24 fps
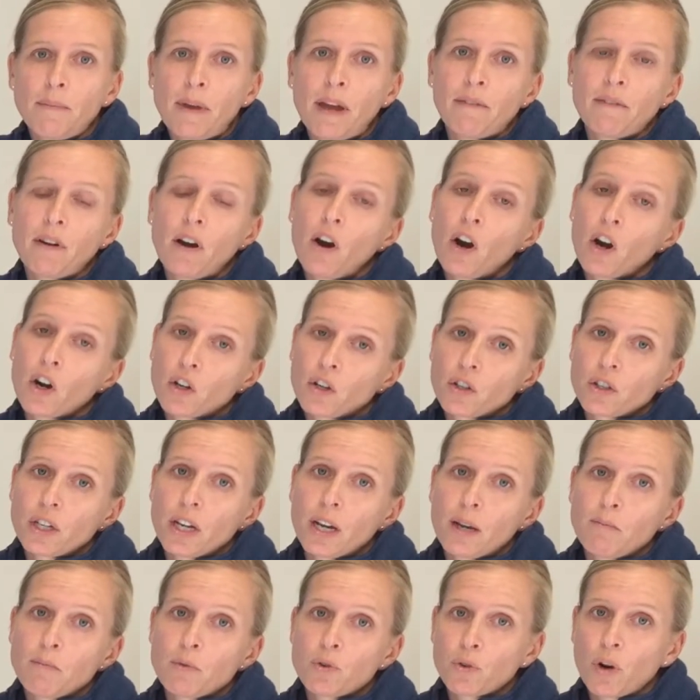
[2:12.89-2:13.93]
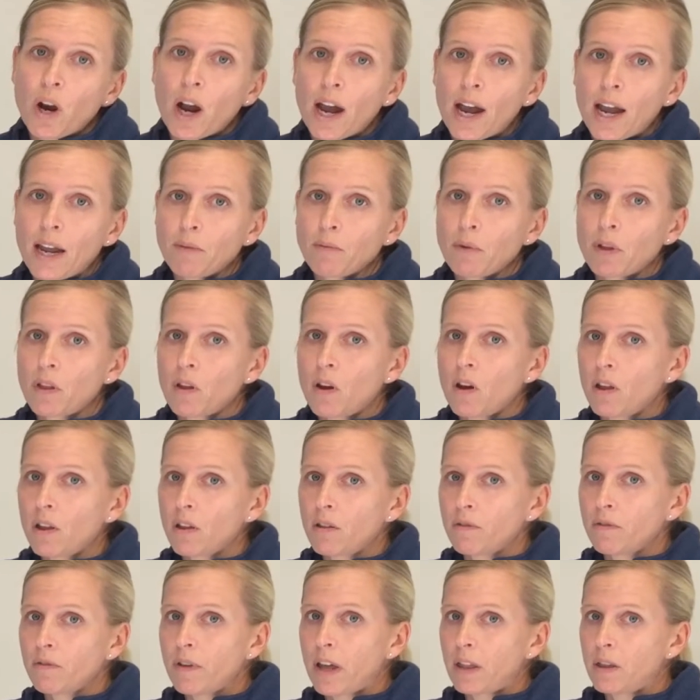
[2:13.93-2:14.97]
have a harder time drying with all
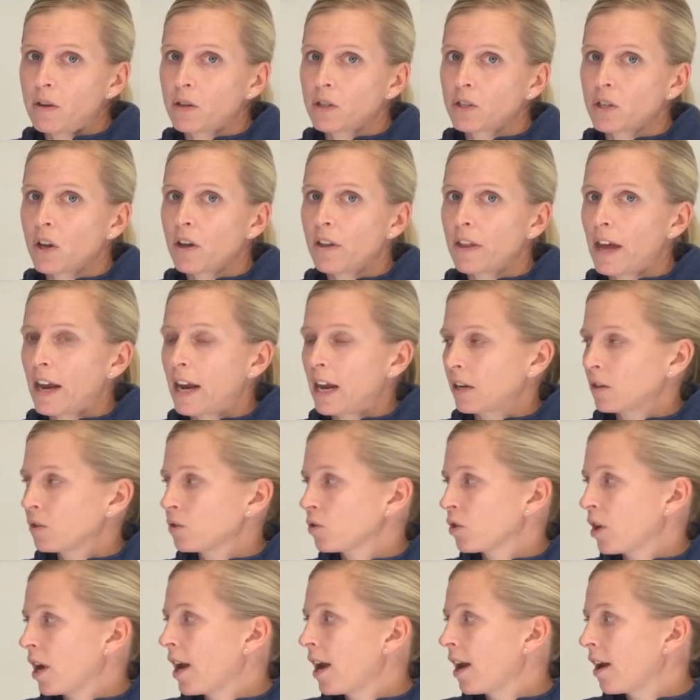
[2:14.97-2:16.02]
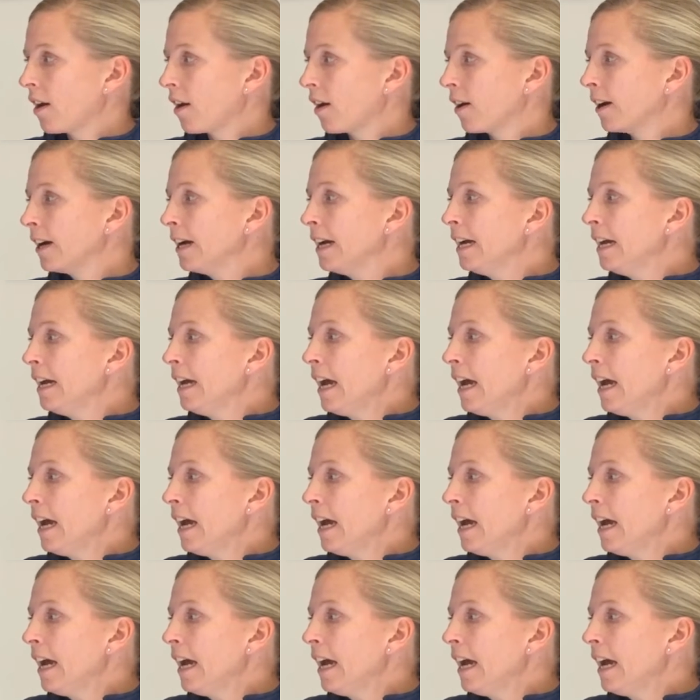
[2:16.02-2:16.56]
the feathers, all that extra hair.